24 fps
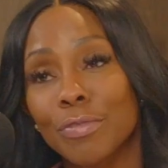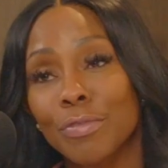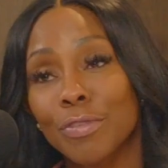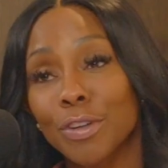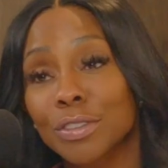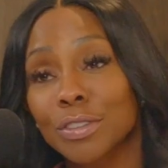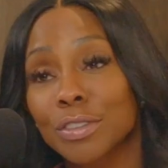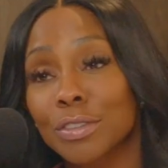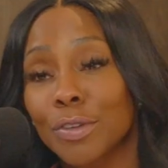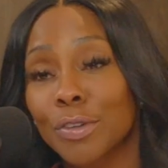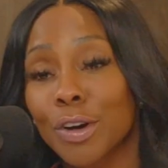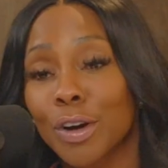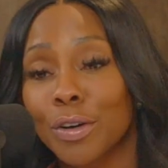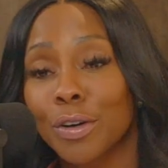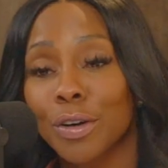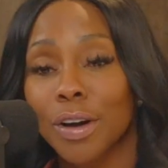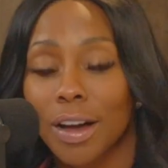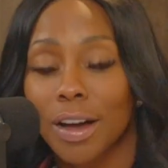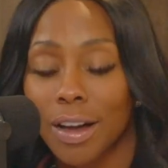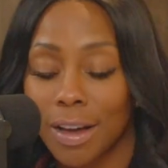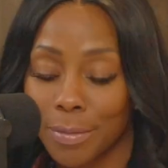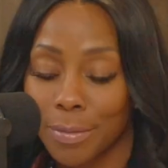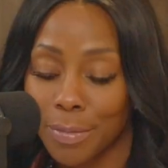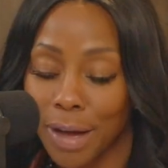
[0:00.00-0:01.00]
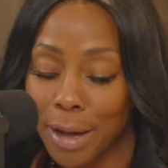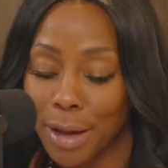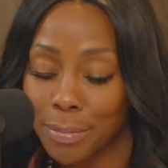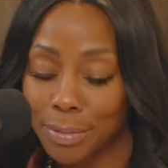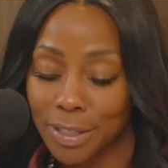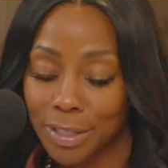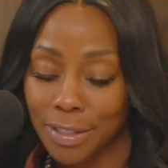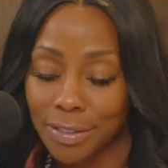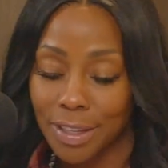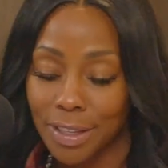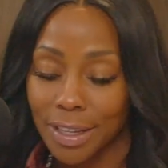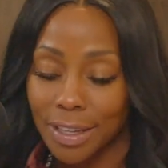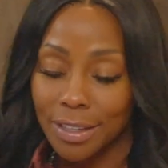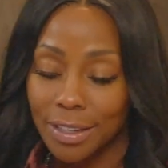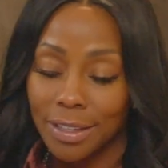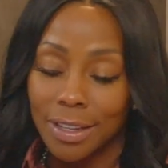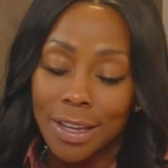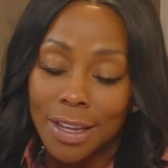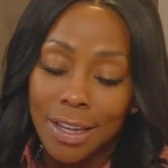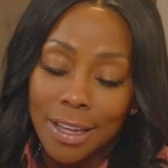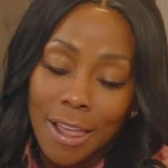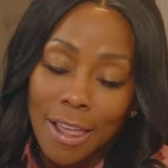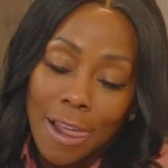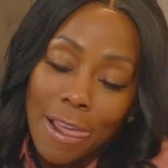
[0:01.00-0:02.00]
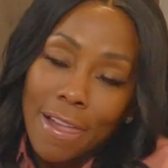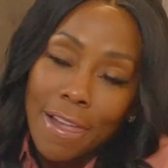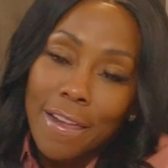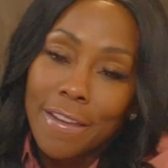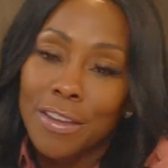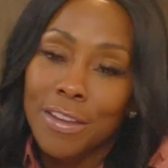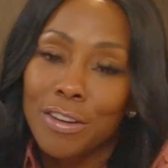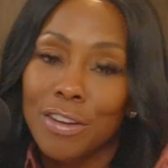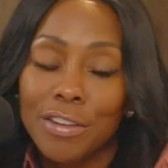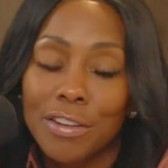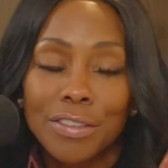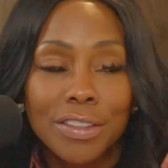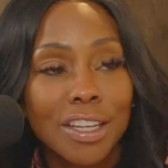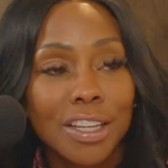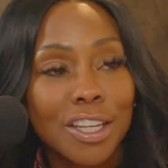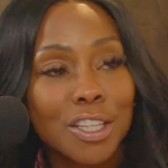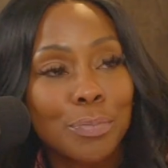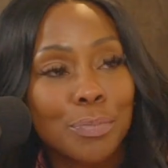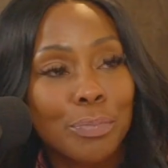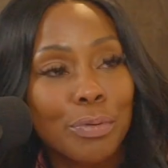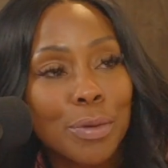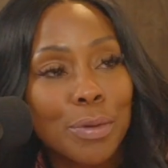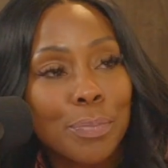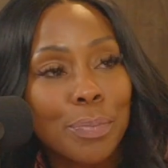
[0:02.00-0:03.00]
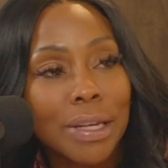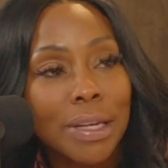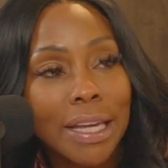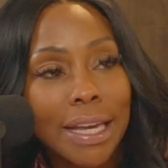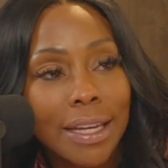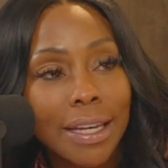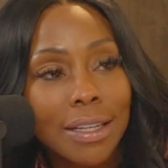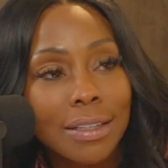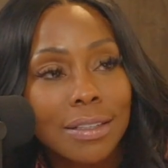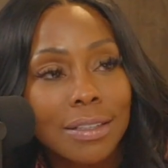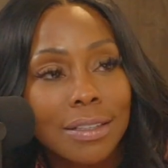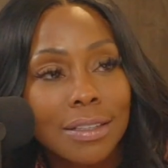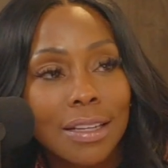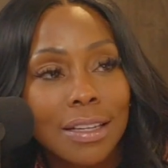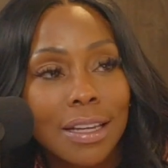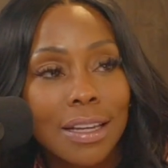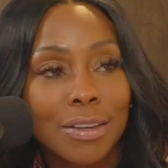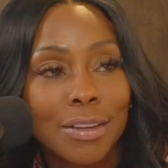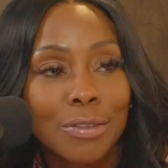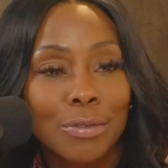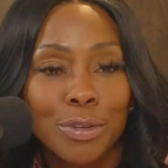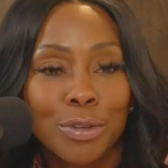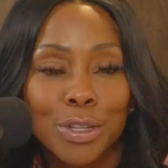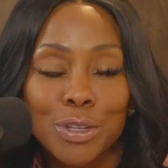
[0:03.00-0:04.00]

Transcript: first of all, I believe that, everything is pre-planned. When